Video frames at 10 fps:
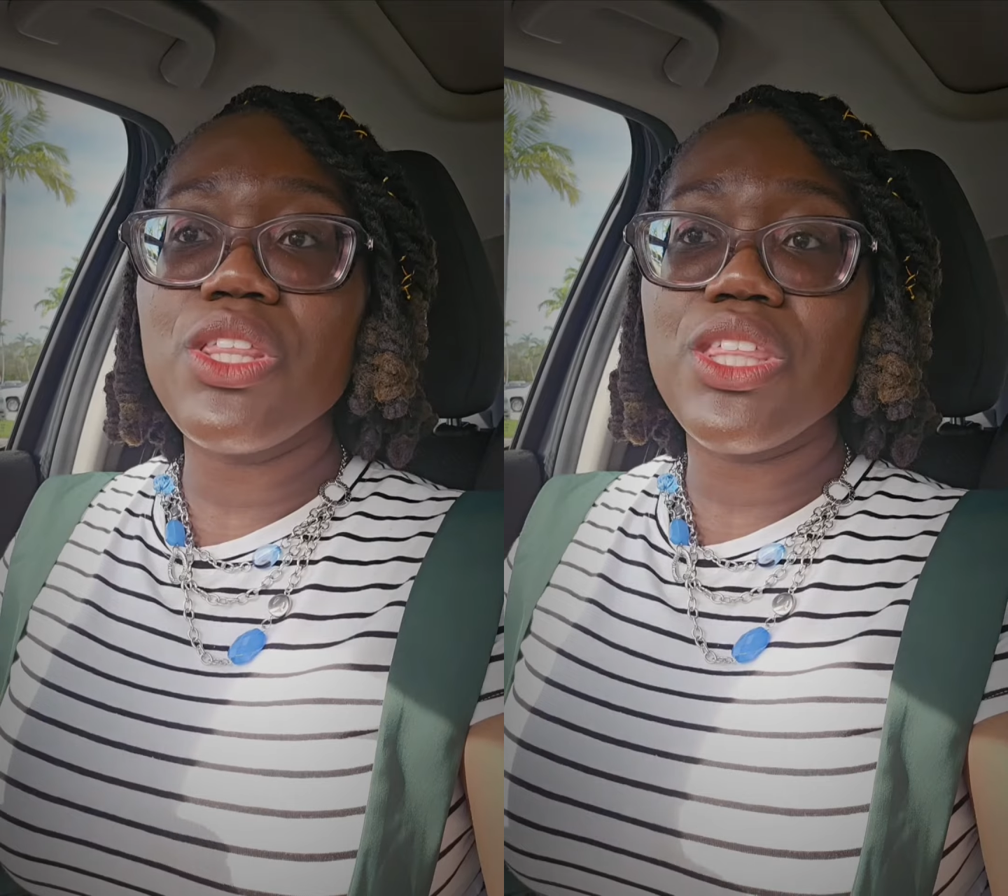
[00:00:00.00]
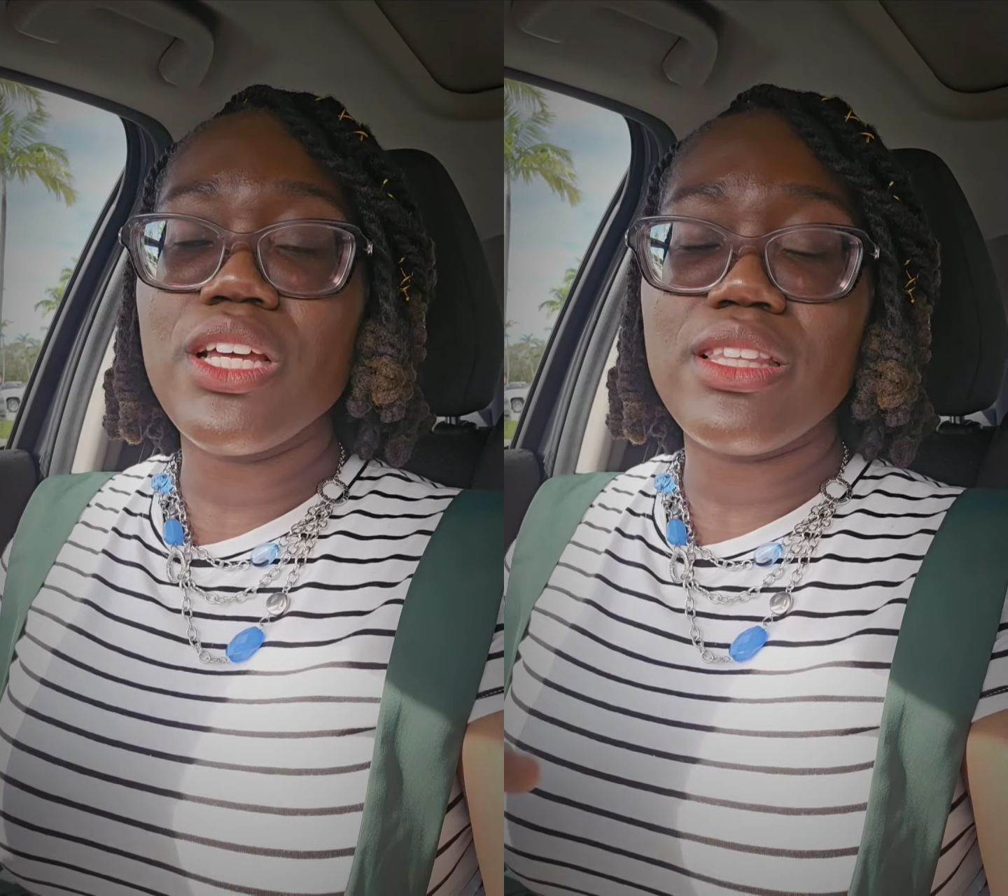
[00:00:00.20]

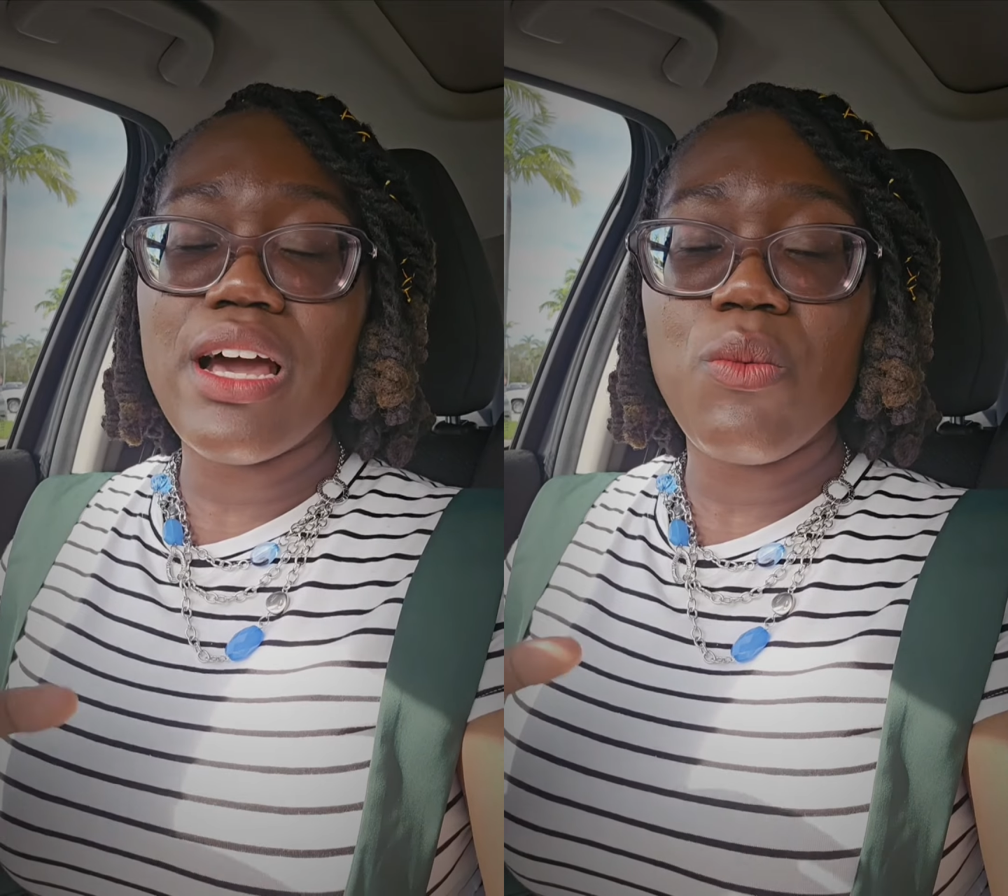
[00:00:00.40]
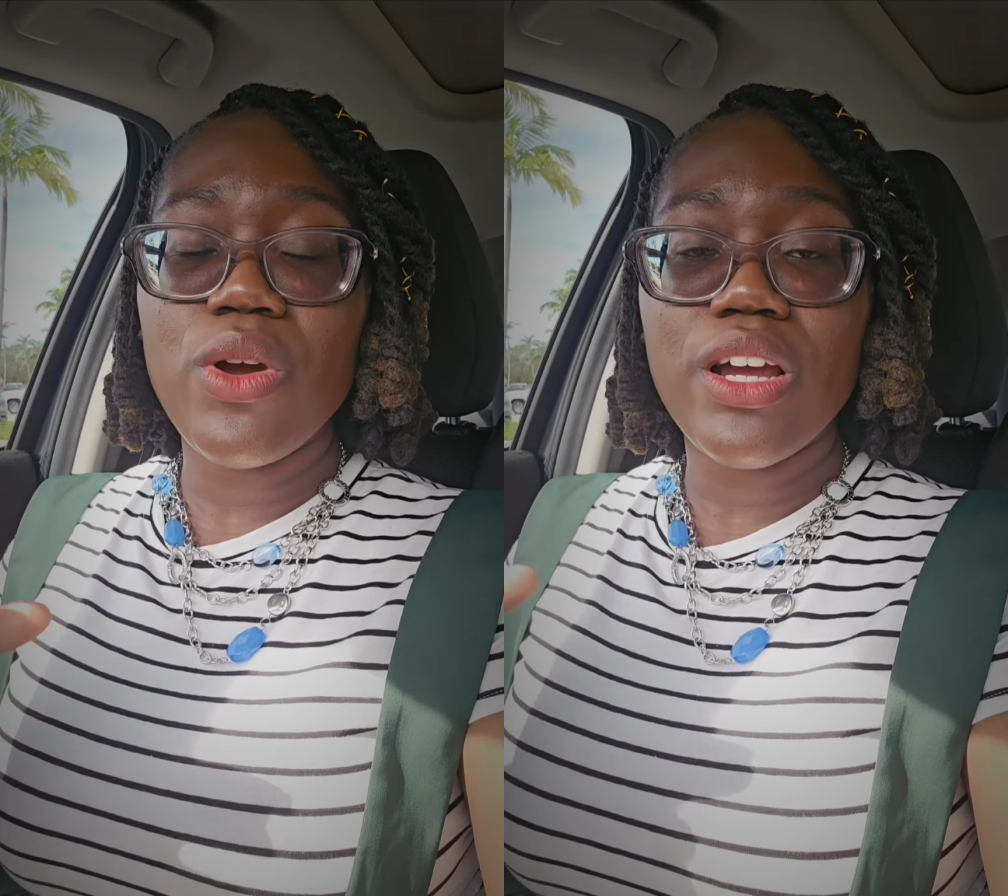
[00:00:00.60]
we think
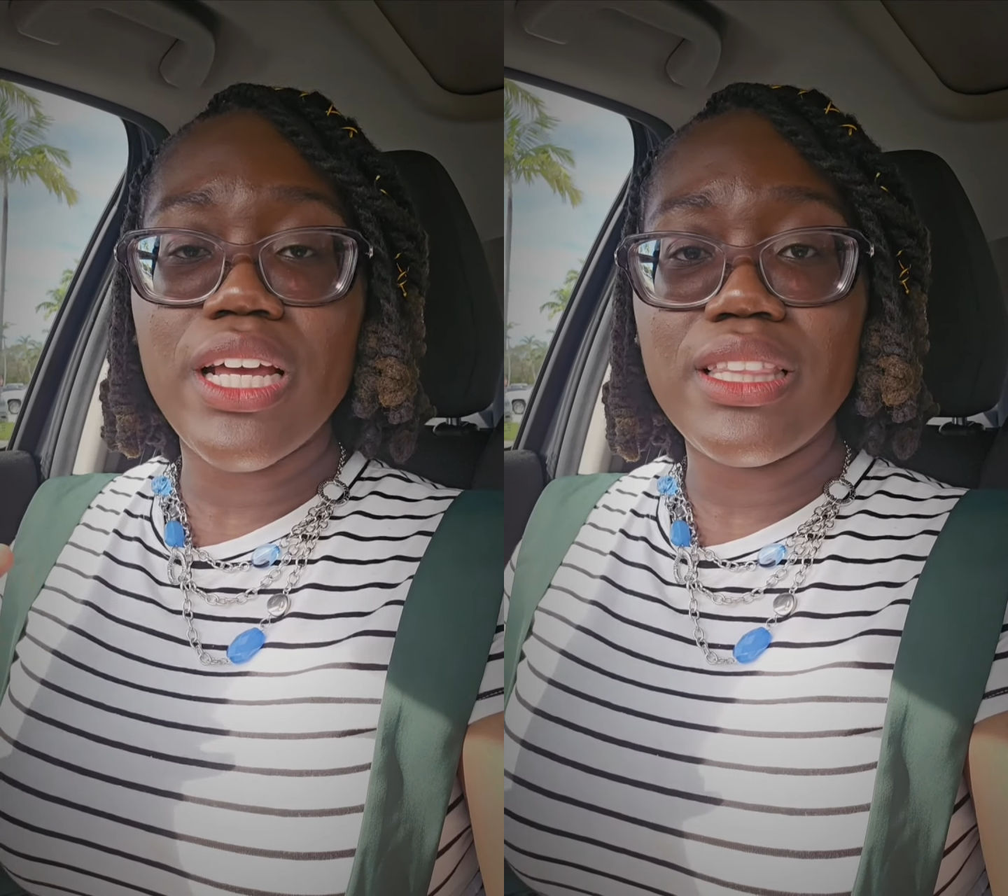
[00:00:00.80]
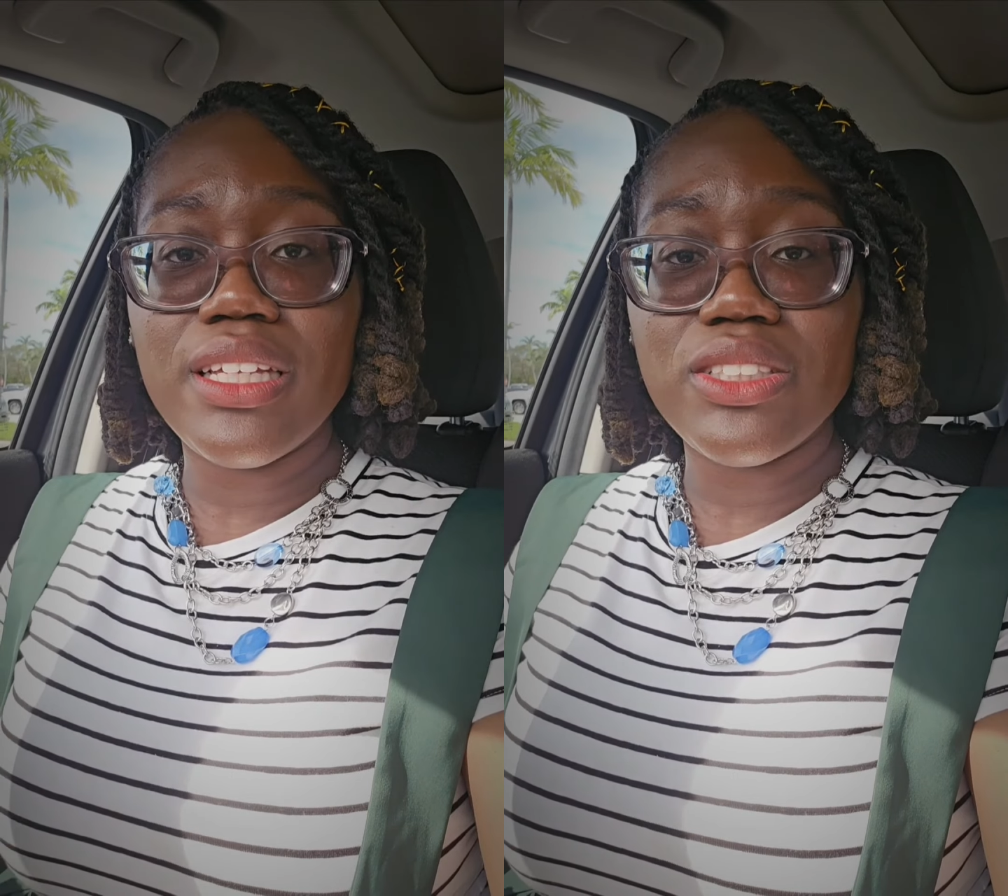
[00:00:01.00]
that we're
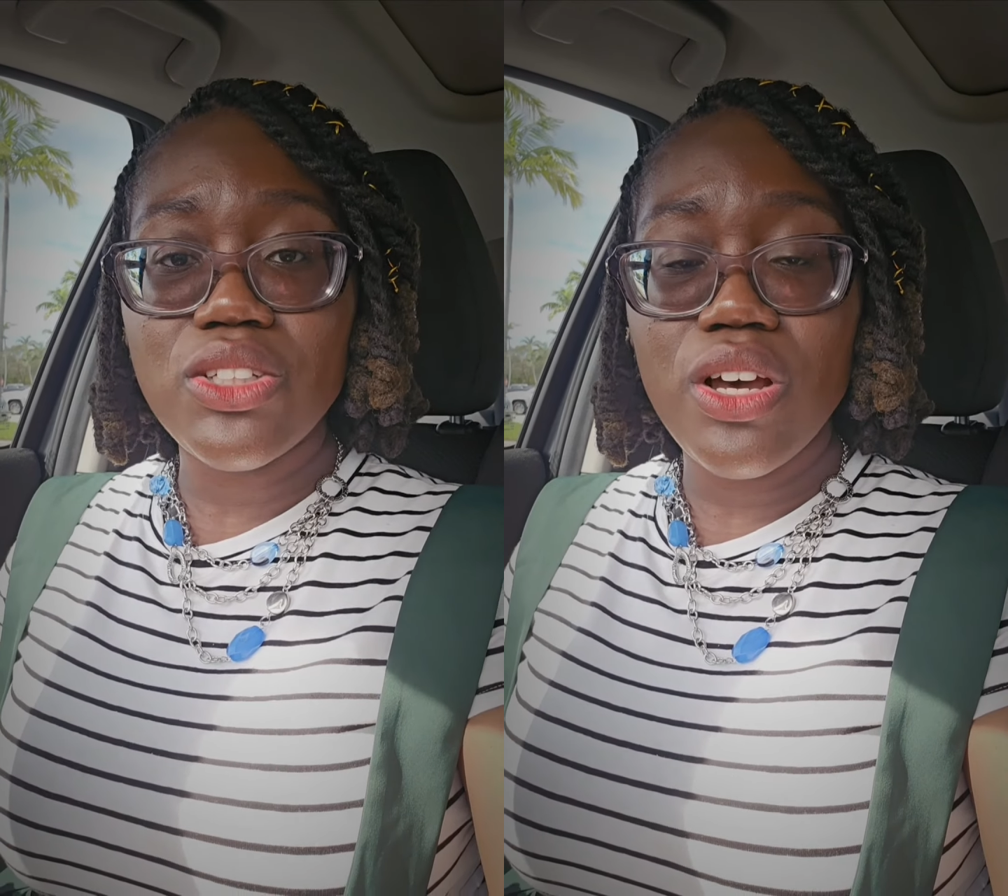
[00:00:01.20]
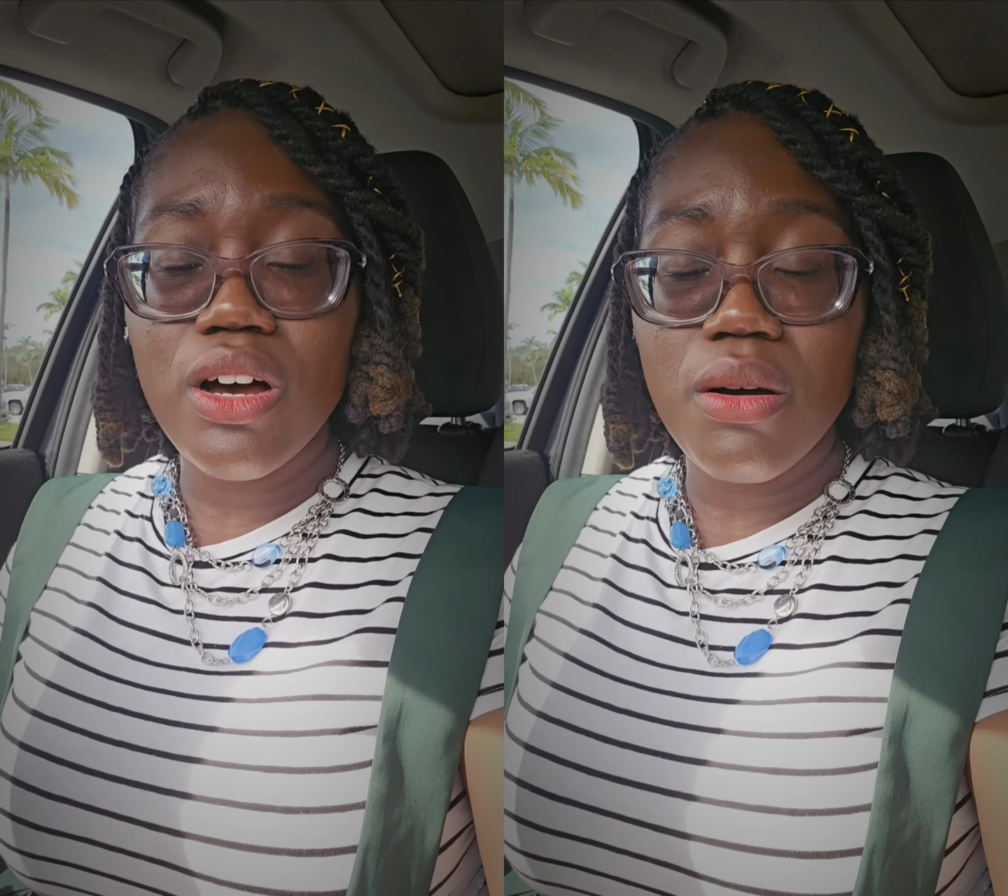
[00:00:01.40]
in this